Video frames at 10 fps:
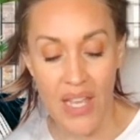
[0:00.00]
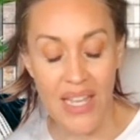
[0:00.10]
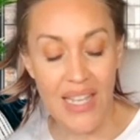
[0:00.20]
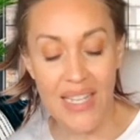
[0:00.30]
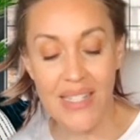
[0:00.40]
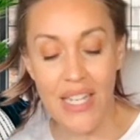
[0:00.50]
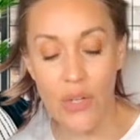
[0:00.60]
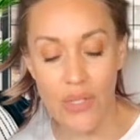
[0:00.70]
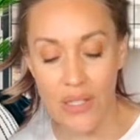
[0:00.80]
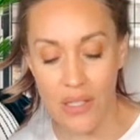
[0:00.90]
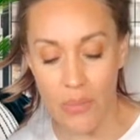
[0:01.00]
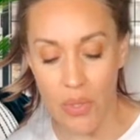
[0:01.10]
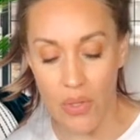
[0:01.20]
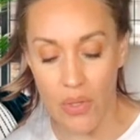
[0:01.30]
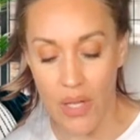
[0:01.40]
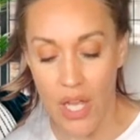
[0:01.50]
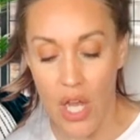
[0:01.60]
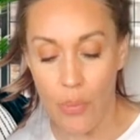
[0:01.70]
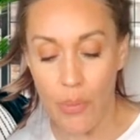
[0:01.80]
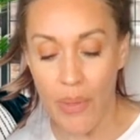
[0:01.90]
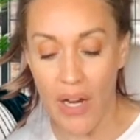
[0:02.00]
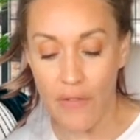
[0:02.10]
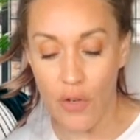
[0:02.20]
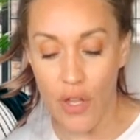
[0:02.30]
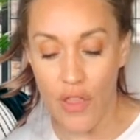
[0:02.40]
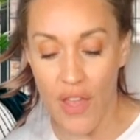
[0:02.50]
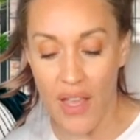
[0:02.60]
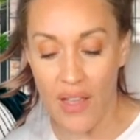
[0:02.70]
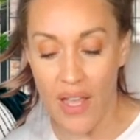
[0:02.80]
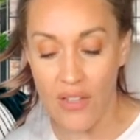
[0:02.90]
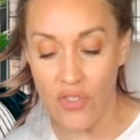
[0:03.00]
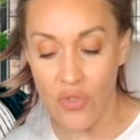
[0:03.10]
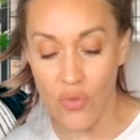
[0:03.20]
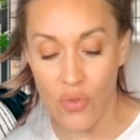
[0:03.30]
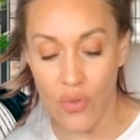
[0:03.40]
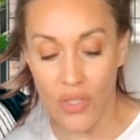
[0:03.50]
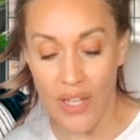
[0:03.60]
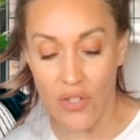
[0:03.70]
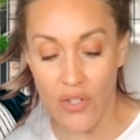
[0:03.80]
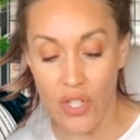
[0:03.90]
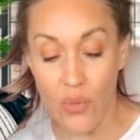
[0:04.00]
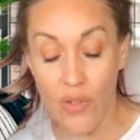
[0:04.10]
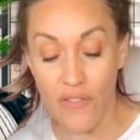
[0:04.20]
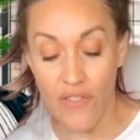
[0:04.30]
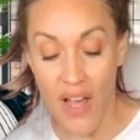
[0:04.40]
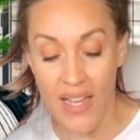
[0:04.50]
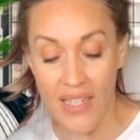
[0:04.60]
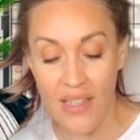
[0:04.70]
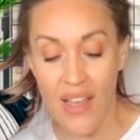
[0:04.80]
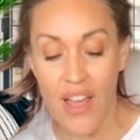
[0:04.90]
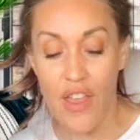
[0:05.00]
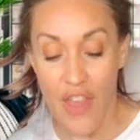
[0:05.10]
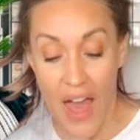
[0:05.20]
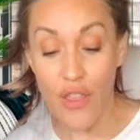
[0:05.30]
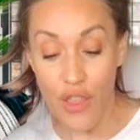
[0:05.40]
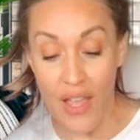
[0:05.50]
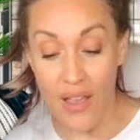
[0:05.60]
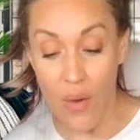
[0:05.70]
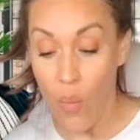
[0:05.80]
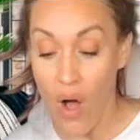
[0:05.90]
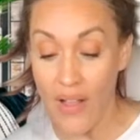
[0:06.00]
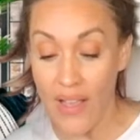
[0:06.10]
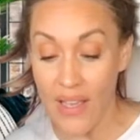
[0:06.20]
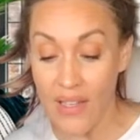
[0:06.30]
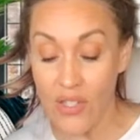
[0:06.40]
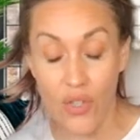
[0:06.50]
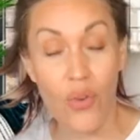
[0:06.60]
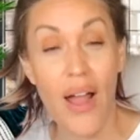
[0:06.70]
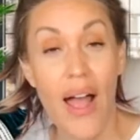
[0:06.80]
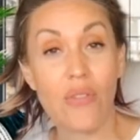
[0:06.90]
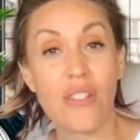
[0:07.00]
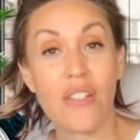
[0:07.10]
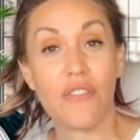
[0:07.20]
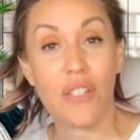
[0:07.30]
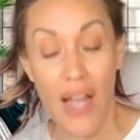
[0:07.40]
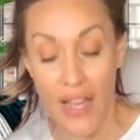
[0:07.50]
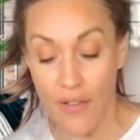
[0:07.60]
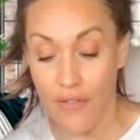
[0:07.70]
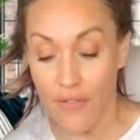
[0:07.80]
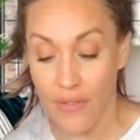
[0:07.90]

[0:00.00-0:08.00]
It is irresistible. Prepare for a thing, and sooner or later you will find that thing walking into your house of life.